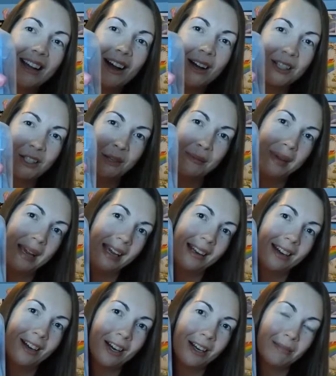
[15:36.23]
they also
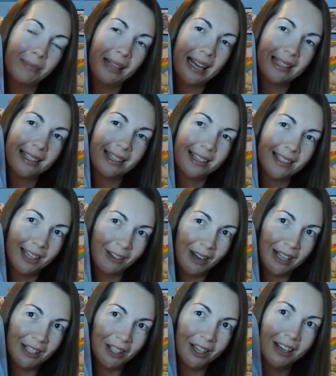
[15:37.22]
made a hard plastic
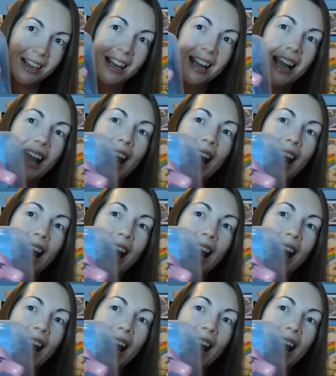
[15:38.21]
Sunriser.